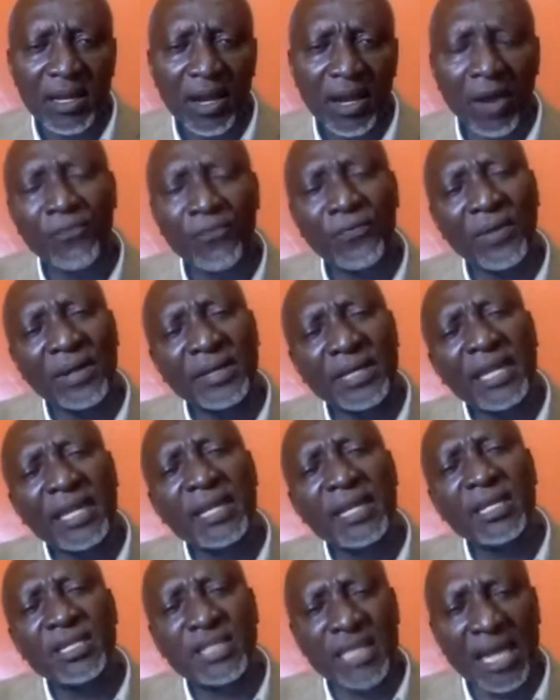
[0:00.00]
of an
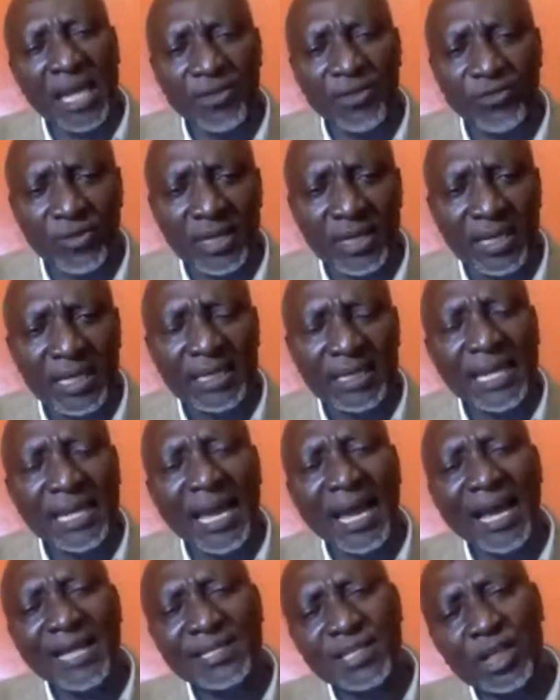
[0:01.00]
English country
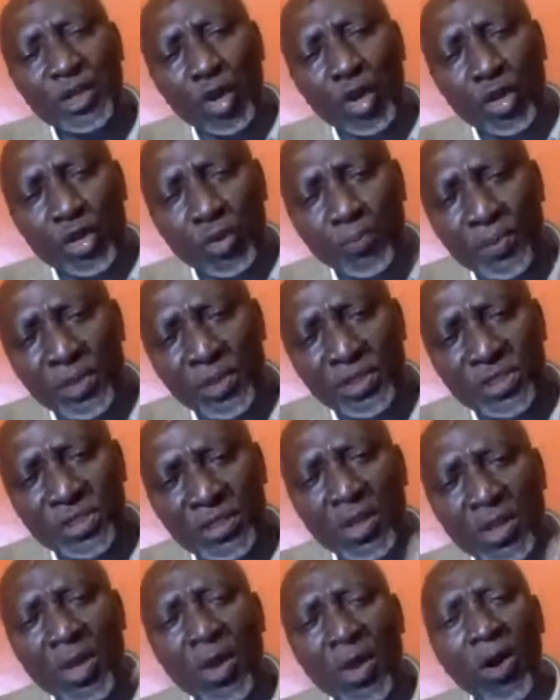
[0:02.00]
that has an
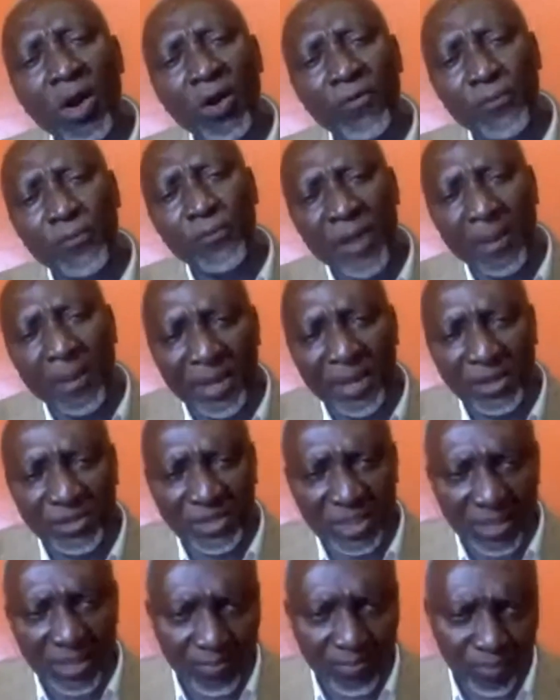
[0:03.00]
occupation of
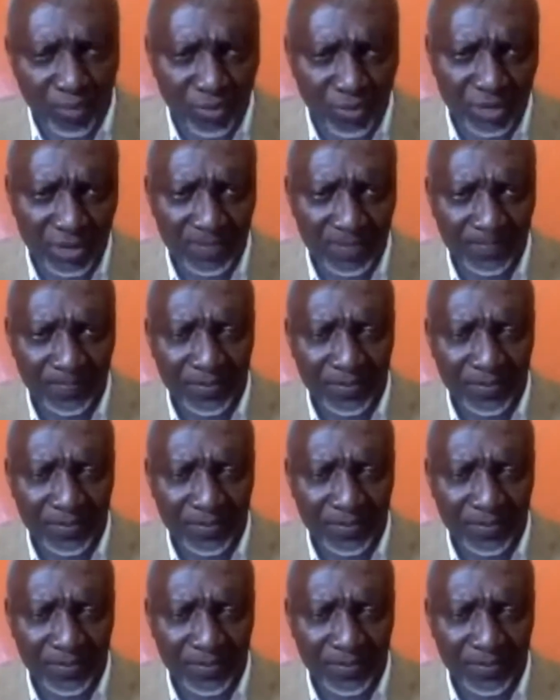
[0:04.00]
rebels in the bush.